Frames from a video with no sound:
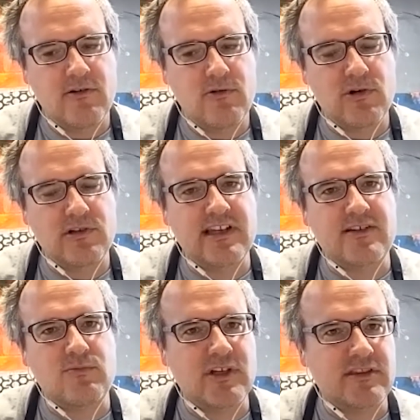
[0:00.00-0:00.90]
or
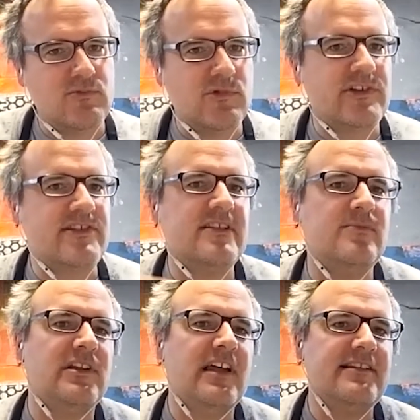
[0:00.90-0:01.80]
like what the work
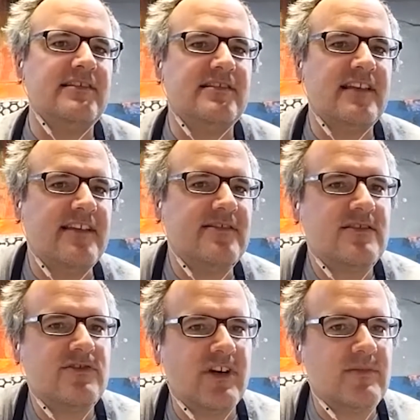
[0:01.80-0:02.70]
symbolizes that
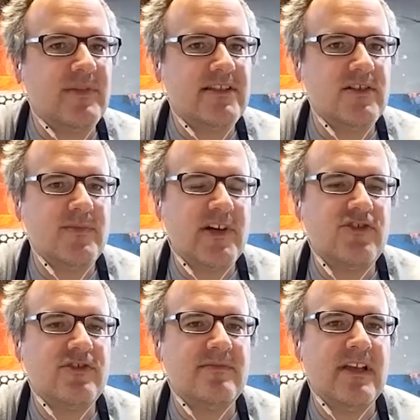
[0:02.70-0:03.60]
struck me so
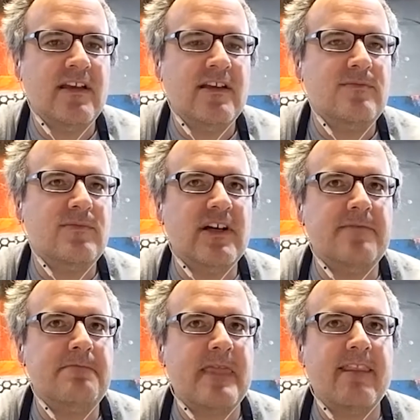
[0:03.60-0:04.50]
much
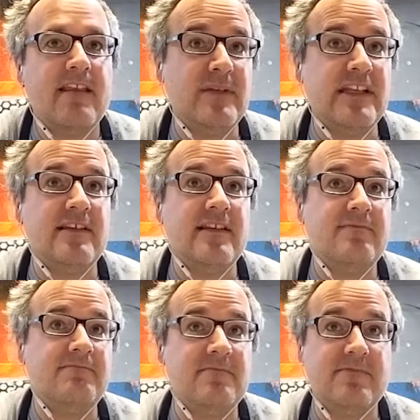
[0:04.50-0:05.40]
but i mean
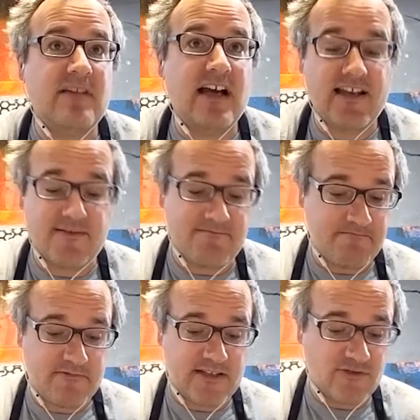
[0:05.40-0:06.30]
i
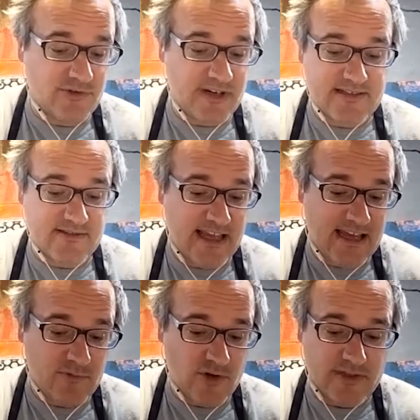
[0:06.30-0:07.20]
can trace
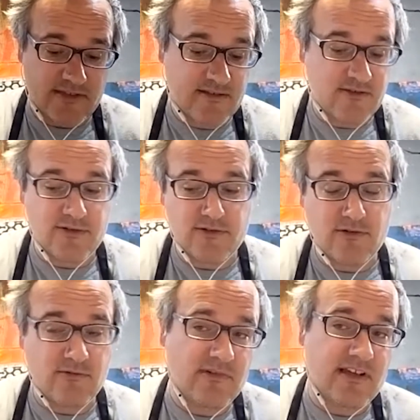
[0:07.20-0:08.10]
that moment
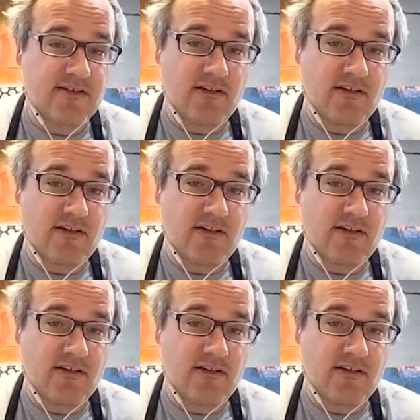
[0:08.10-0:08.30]
to like